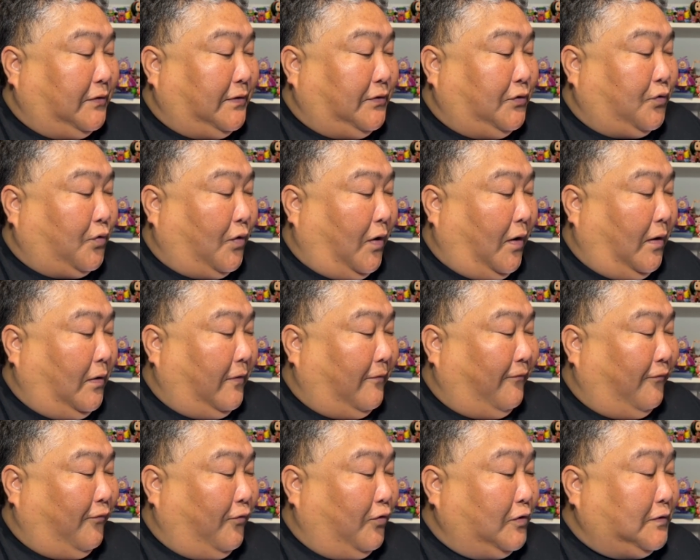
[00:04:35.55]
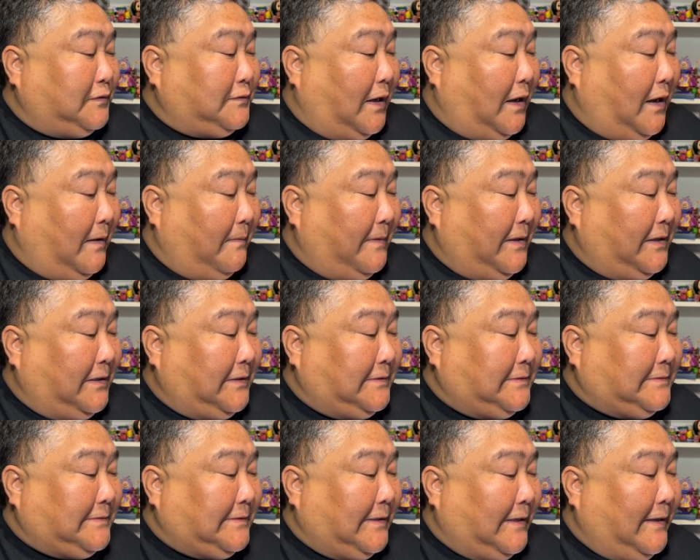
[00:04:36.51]
draw her first comics.
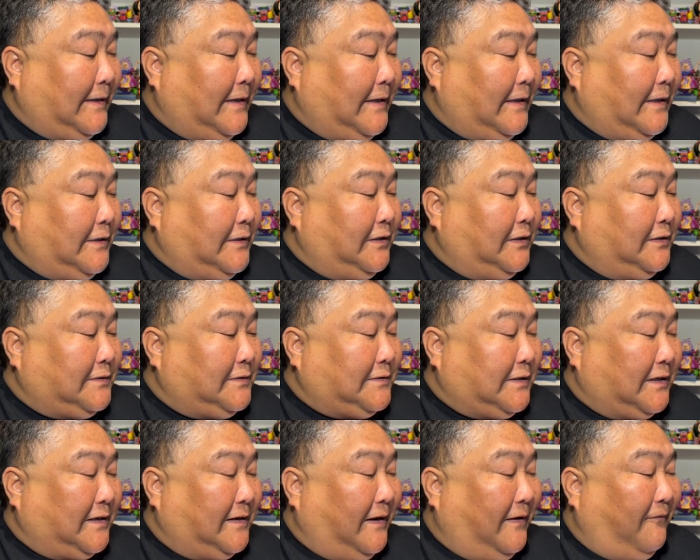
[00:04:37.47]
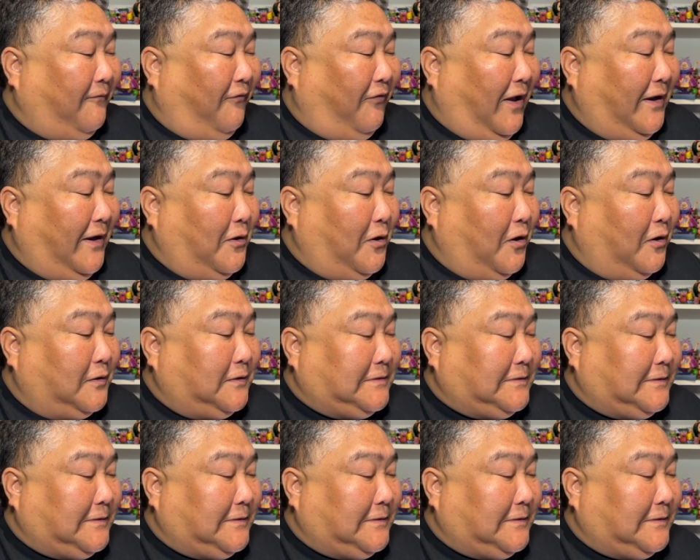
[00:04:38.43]
He studied fine arts,